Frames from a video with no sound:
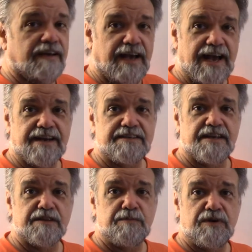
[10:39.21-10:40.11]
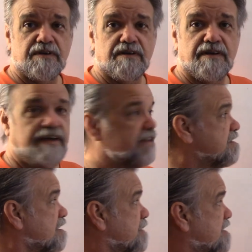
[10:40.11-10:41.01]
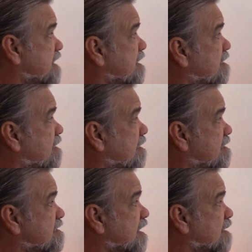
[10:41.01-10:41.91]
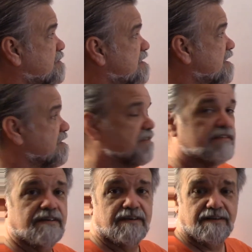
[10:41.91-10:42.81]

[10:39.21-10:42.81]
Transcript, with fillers: Add a 10th book, and it's going to be 10 times this.